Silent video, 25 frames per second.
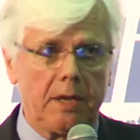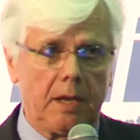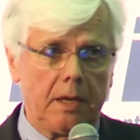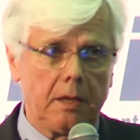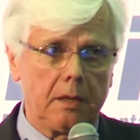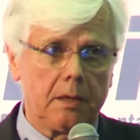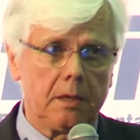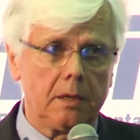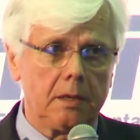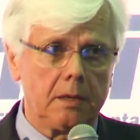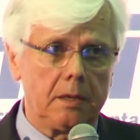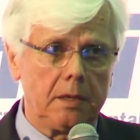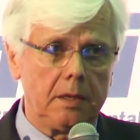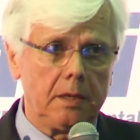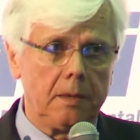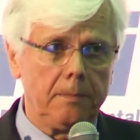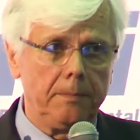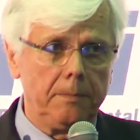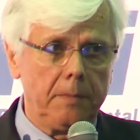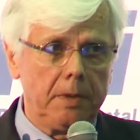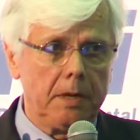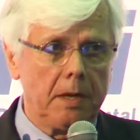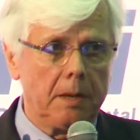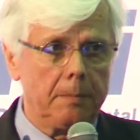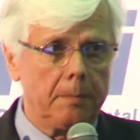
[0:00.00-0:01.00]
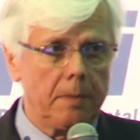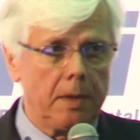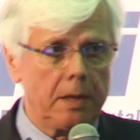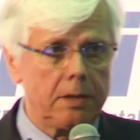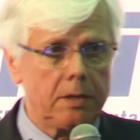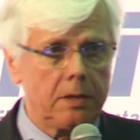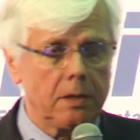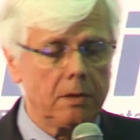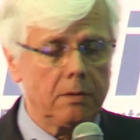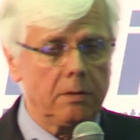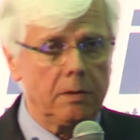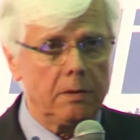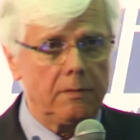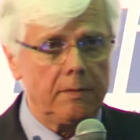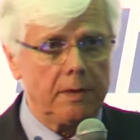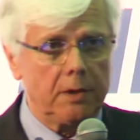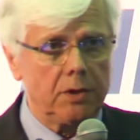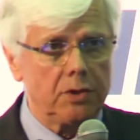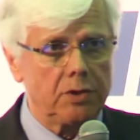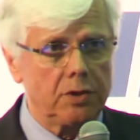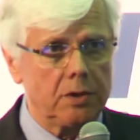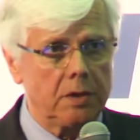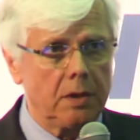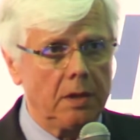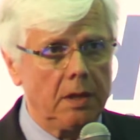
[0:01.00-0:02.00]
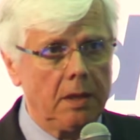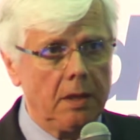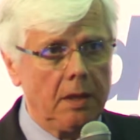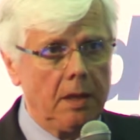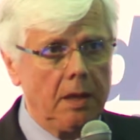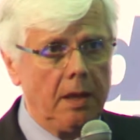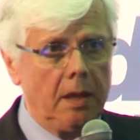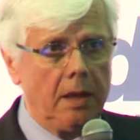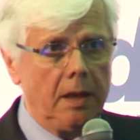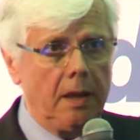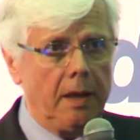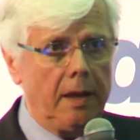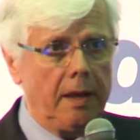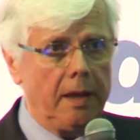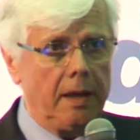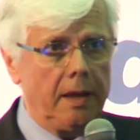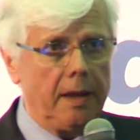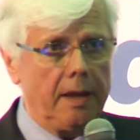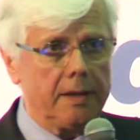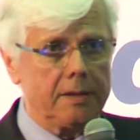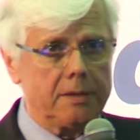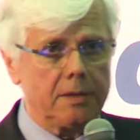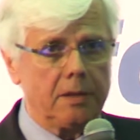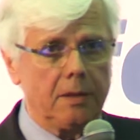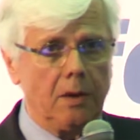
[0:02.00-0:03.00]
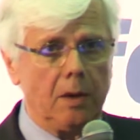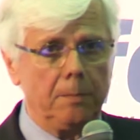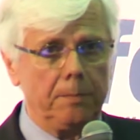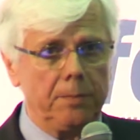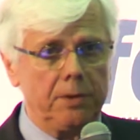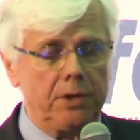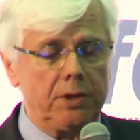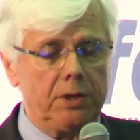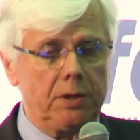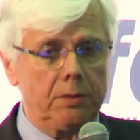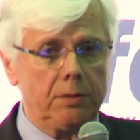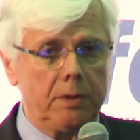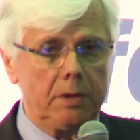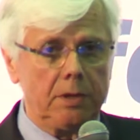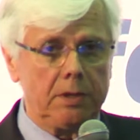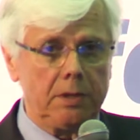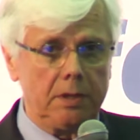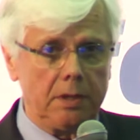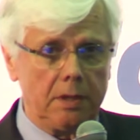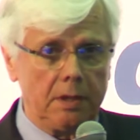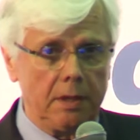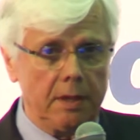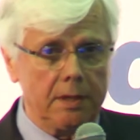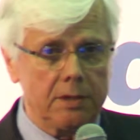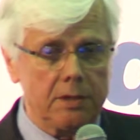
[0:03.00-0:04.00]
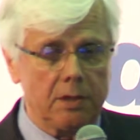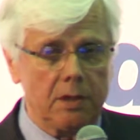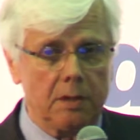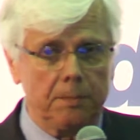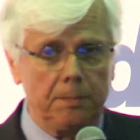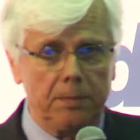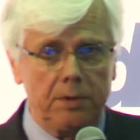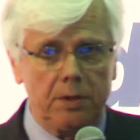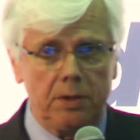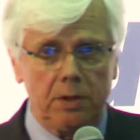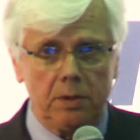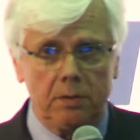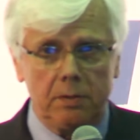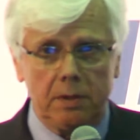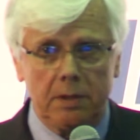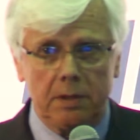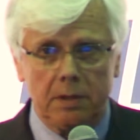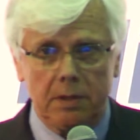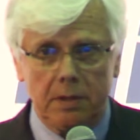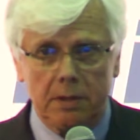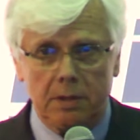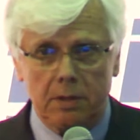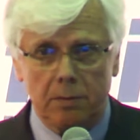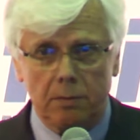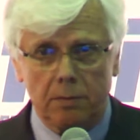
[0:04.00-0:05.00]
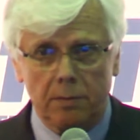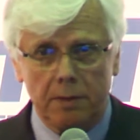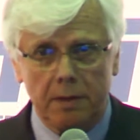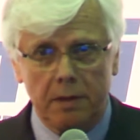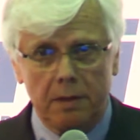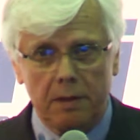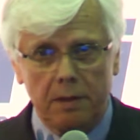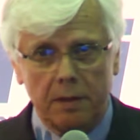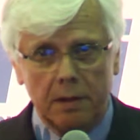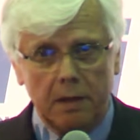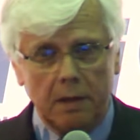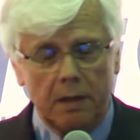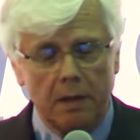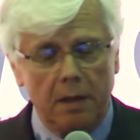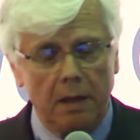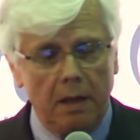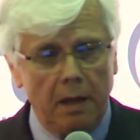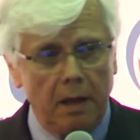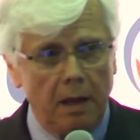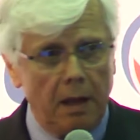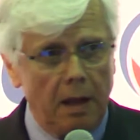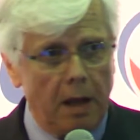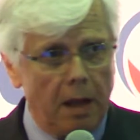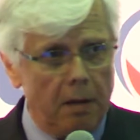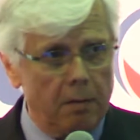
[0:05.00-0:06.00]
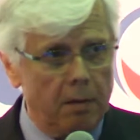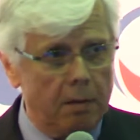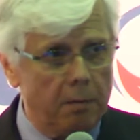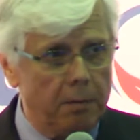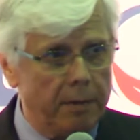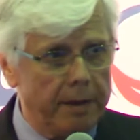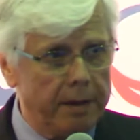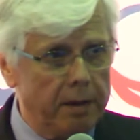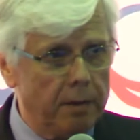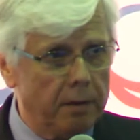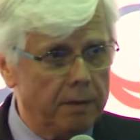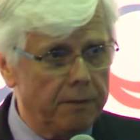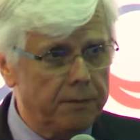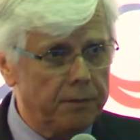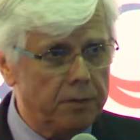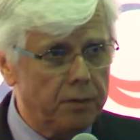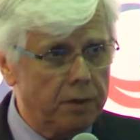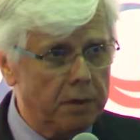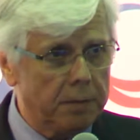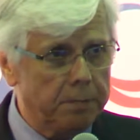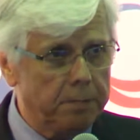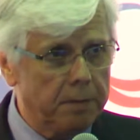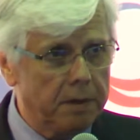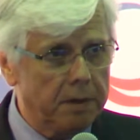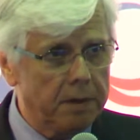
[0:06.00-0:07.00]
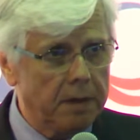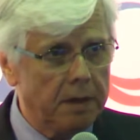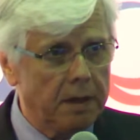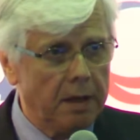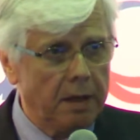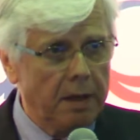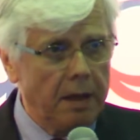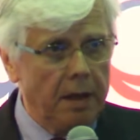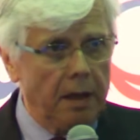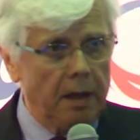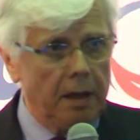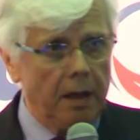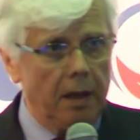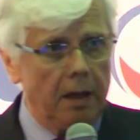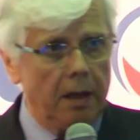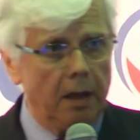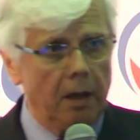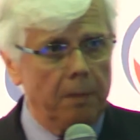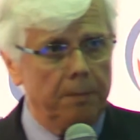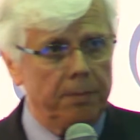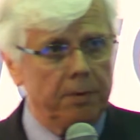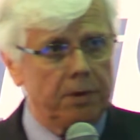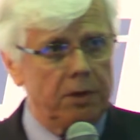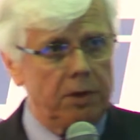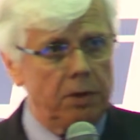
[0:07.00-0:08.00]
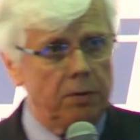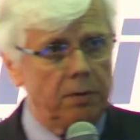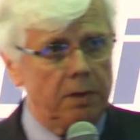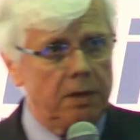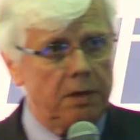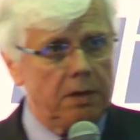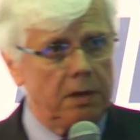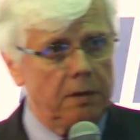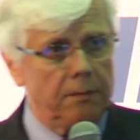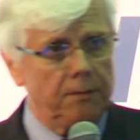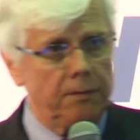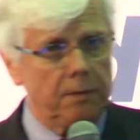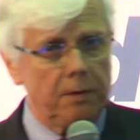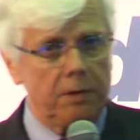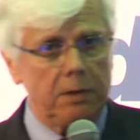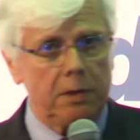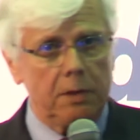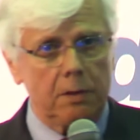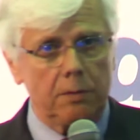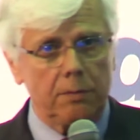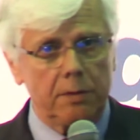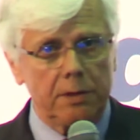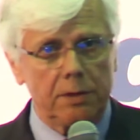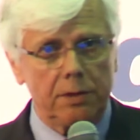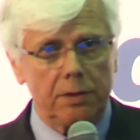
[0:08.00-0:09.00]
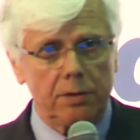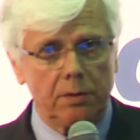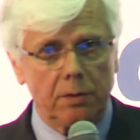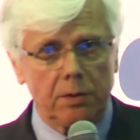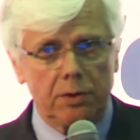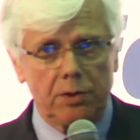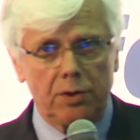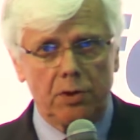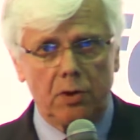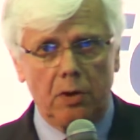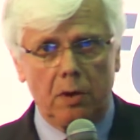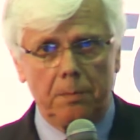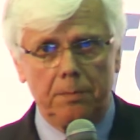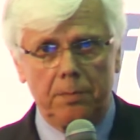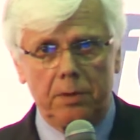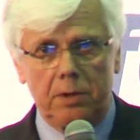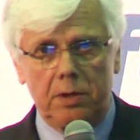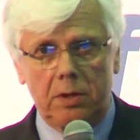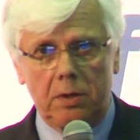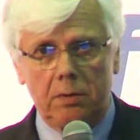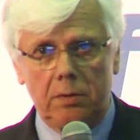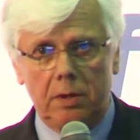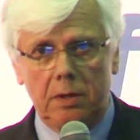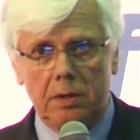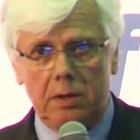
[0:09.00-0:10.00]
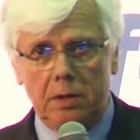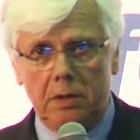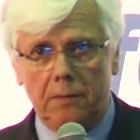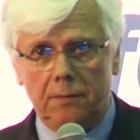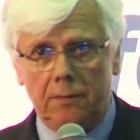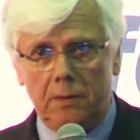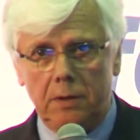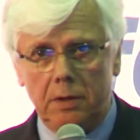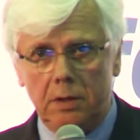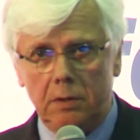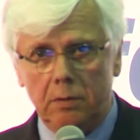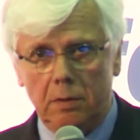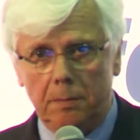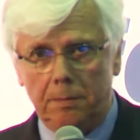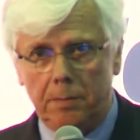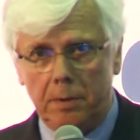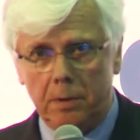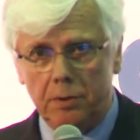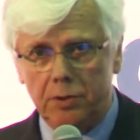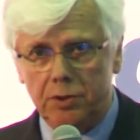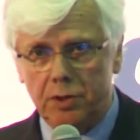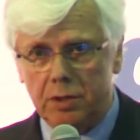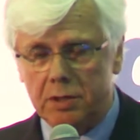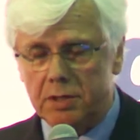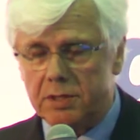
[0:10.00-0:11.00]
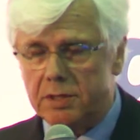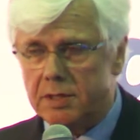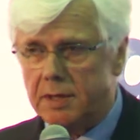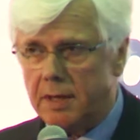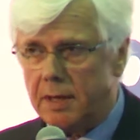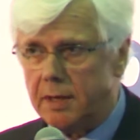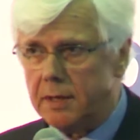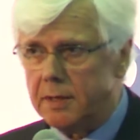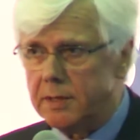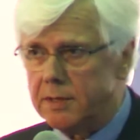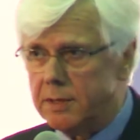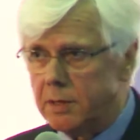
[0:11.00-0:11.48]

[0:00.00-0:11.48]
take the Minamata Convention as an opportunity to rethink our way of treatment, opportunity for new research, opportunity for new approaches, and